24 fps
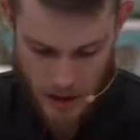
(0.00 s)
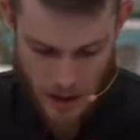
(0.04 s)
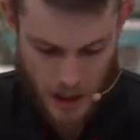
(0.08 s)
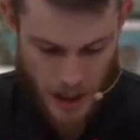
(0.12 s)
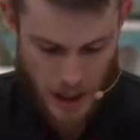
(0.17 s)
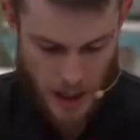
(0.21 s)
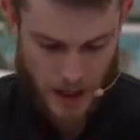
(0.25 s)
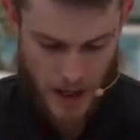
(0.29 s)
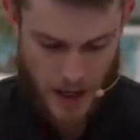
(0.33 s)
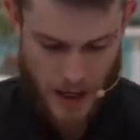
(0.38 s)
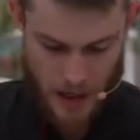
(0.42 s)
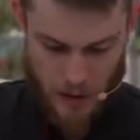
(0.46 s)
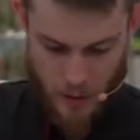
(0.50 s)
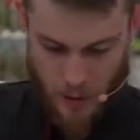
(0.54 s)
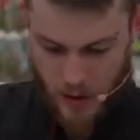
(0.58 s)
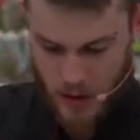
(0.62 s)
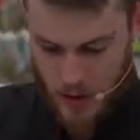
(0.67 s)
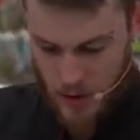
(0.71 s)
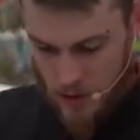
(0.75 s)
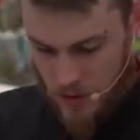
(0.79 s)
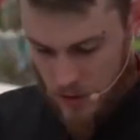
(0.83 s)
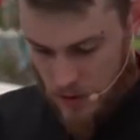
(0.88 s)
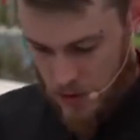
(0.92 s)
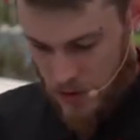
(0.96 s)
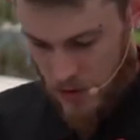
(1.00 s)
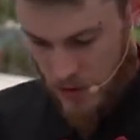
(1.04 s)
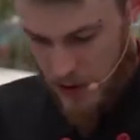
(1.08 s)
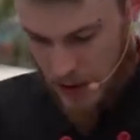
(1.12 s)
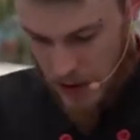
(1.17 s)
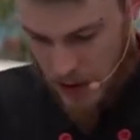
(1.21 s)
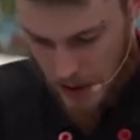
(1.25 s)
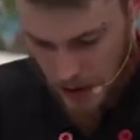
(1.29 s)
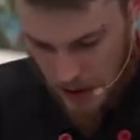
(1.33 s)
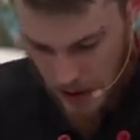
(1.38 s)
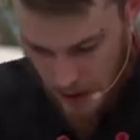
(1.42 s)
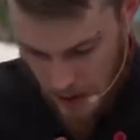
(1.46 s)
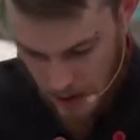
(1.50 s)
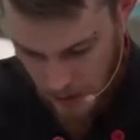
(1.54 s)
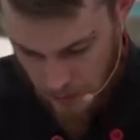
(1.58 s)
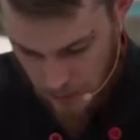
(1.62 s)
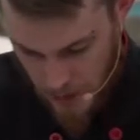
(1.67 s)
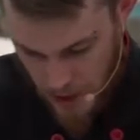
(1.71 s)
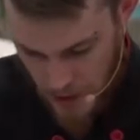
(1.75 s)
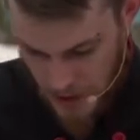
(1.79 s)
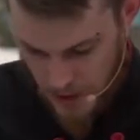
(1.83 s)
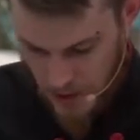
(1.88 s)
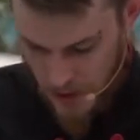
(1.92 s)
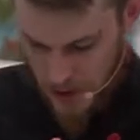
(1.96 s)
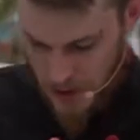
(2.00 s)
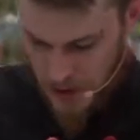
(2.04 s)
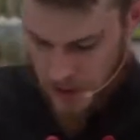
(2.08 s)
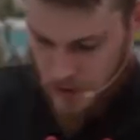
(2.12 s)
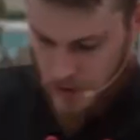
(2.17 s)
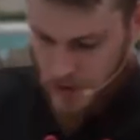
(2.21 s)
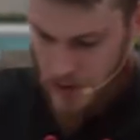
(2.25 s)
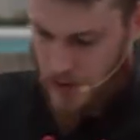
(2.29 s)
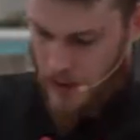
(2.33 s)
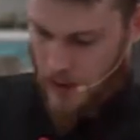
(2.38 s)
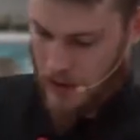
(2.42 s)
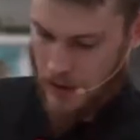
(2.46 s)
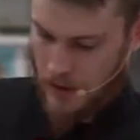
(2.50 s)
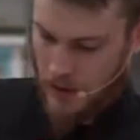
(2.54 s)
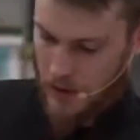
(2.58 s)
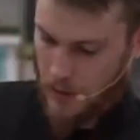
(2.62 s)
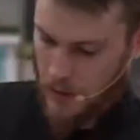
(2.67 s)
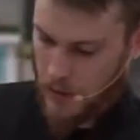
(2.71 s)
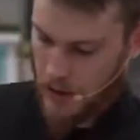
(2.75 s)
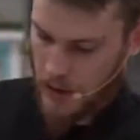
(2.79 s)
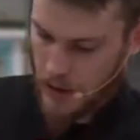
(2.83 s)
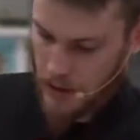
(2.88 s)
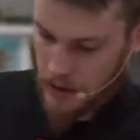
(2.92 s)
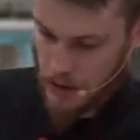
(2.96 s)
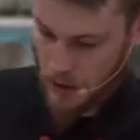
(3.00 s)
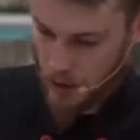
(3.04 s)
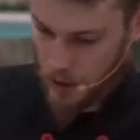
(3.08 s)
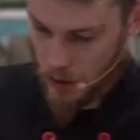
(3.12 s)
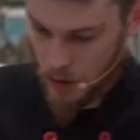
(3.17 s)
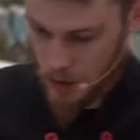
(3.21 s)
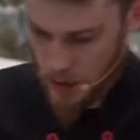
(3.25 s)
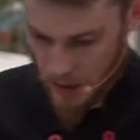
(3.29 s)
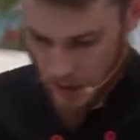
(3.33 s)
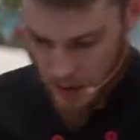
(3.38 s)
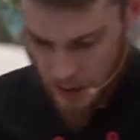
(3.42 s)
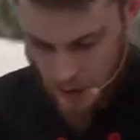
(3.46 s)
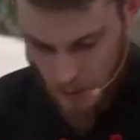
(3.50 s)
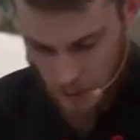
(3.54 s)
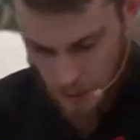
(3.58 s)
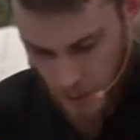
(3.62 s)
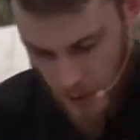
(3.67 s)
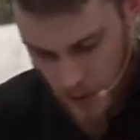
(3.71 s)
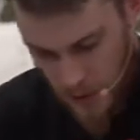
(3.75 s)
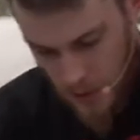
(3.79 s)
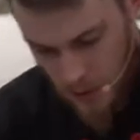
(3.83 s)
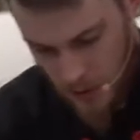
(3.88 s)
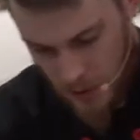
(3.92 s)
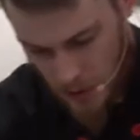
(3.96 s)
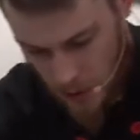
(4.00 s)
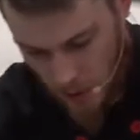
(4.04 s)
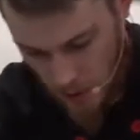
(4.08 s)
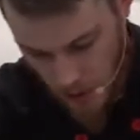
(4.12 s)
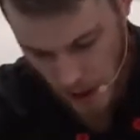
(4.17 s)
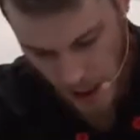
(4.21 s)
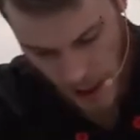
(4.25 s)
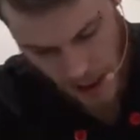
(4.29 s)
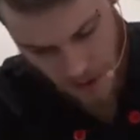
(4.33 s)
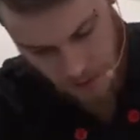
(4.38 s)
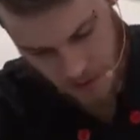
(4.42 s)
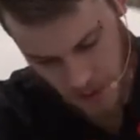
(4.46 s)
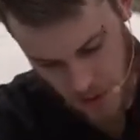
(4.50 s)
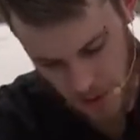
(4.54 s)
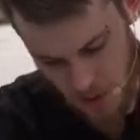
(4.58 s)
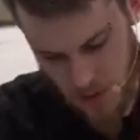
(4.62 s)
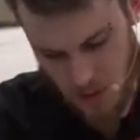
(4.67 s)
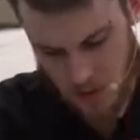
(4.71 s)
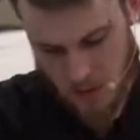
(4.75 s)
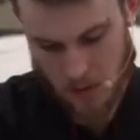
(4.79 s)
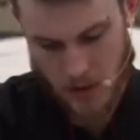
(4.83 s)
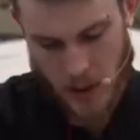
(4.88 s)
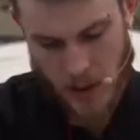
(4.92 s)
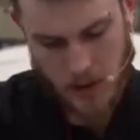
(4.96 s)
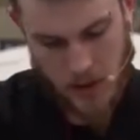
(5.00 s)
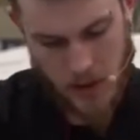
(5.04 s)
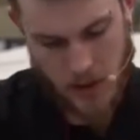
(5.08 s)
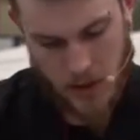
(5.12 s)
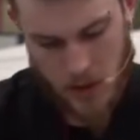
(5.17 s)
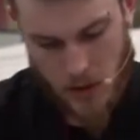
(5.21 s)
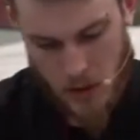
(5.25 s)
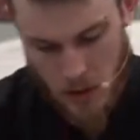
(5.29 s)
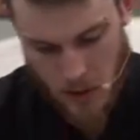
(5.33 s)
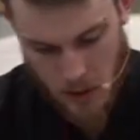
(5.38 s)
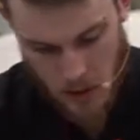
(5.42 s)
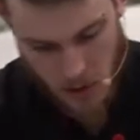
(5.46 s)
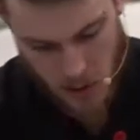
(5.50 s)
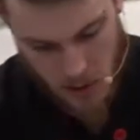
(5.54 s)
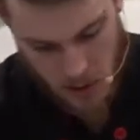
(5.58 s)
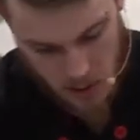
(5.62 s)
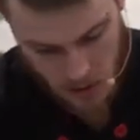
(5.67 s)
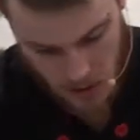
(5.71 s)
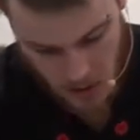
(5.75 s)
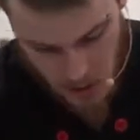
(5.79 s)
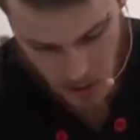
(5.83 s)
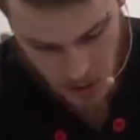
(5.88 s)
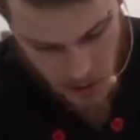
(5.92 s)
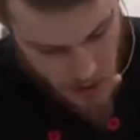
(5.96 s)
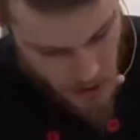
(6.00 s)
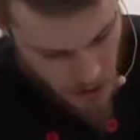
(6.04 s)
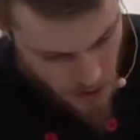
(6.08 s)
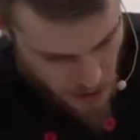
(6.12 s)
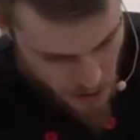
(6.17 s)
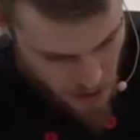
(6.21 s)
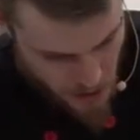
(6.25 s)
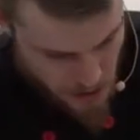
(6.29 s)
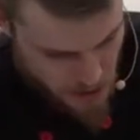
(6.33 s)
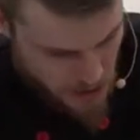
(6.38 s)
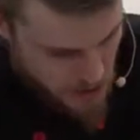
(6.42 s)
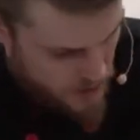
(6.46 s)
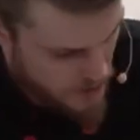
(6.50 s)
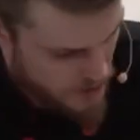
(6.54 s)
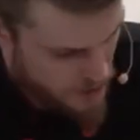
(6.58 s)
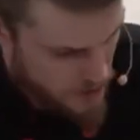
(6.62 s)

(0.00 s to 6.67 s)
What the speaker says: And now we used a russet here today that we got locally, but you don't have to use a russet. You can use Yukons.